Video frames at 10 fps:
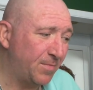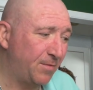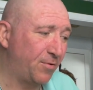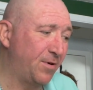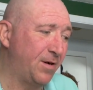my
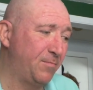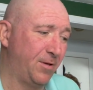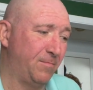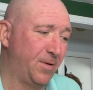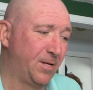
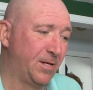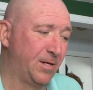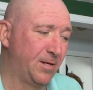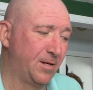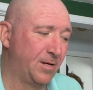problem.
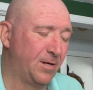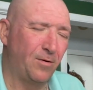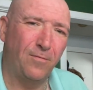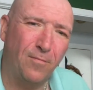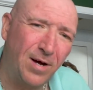
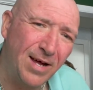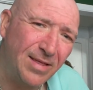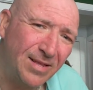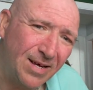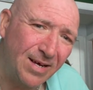Why
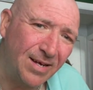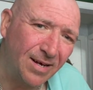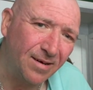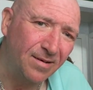the lying?